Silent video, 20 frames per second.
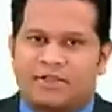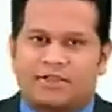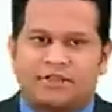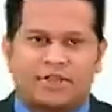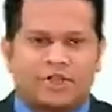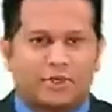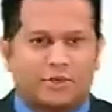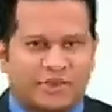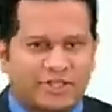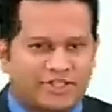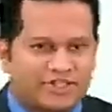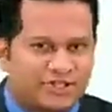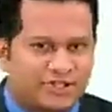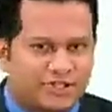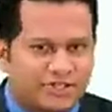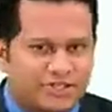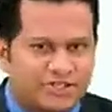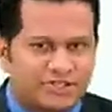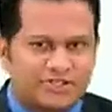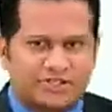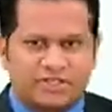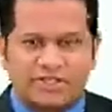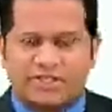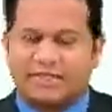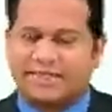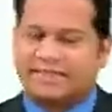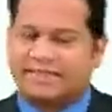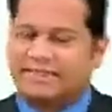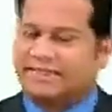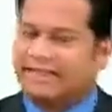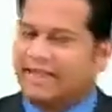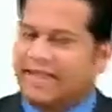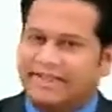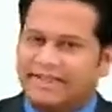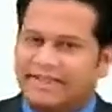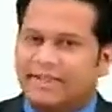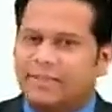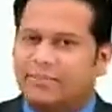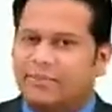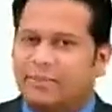The question is
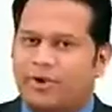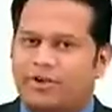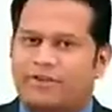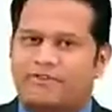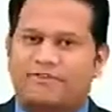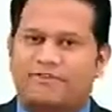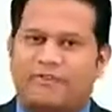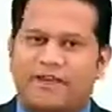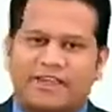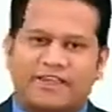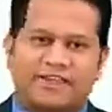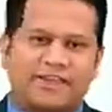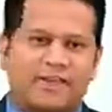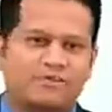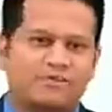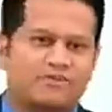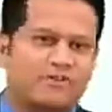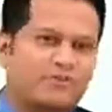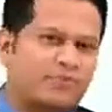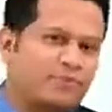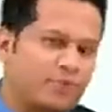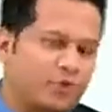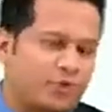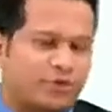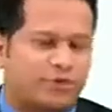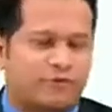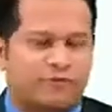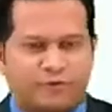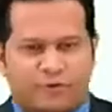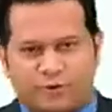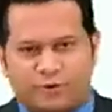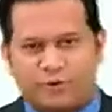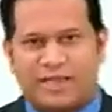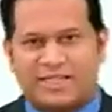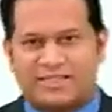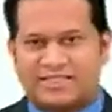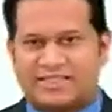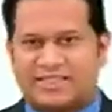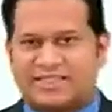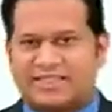19.5 grams of
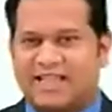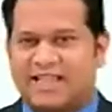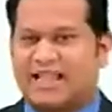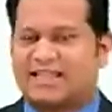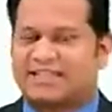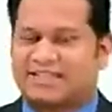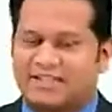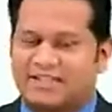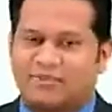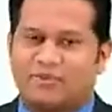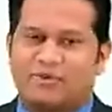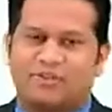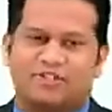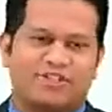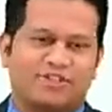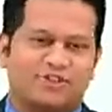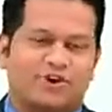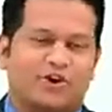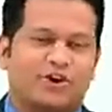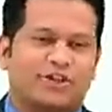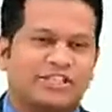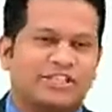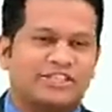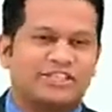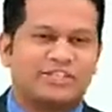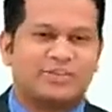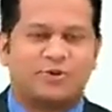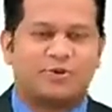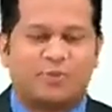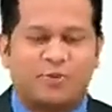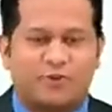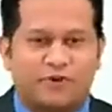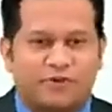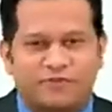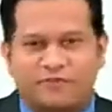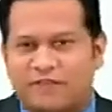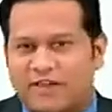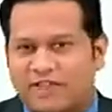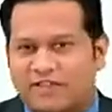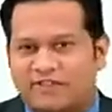monofluoroacetic acid was dissolved in
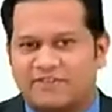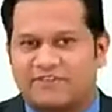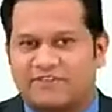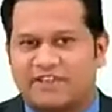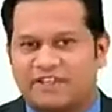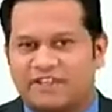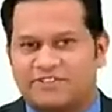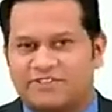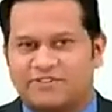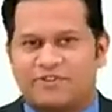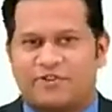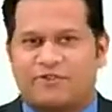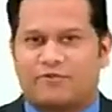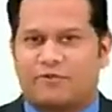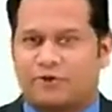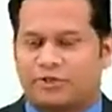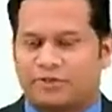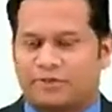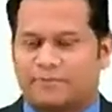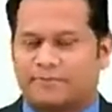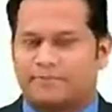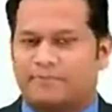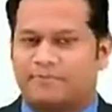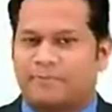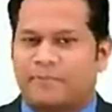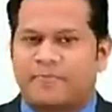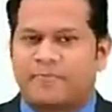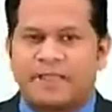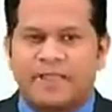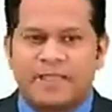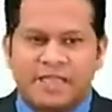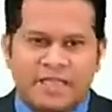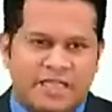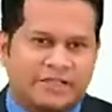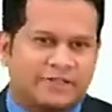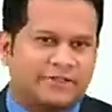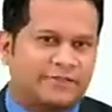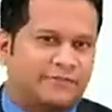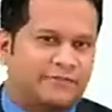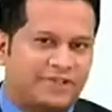0.5 kg of water.
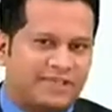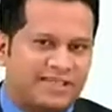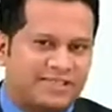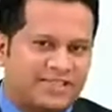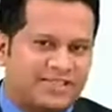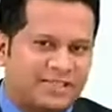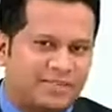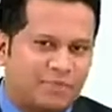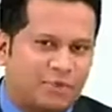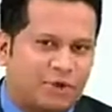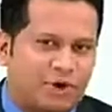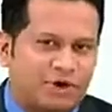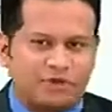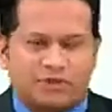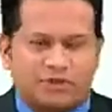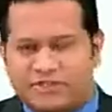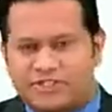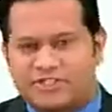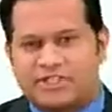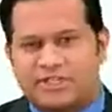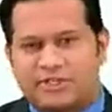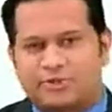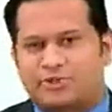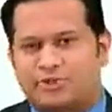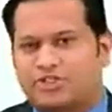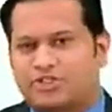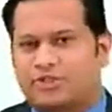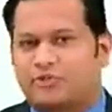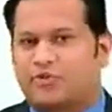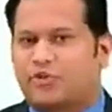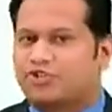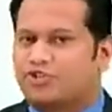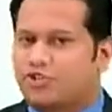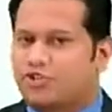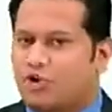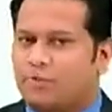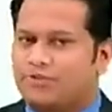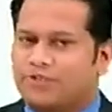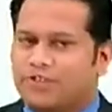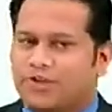The freezing point of the solution was
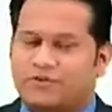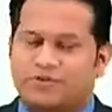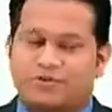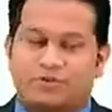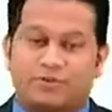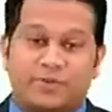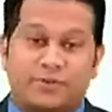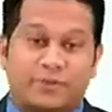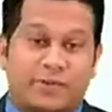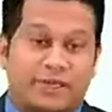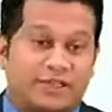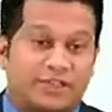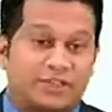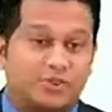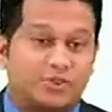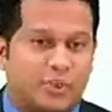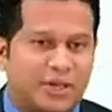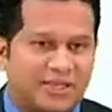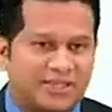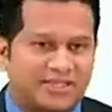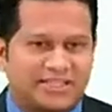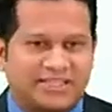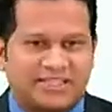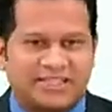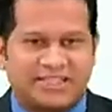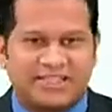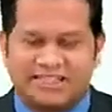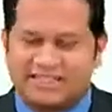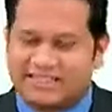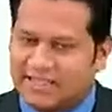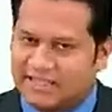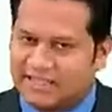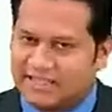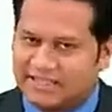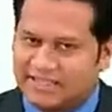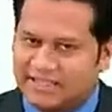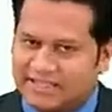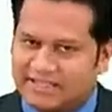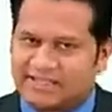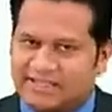observed to be -1 degree
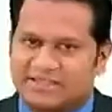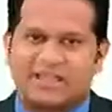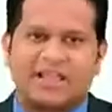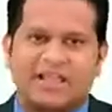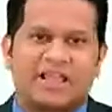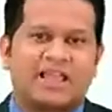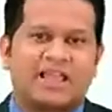Celsius.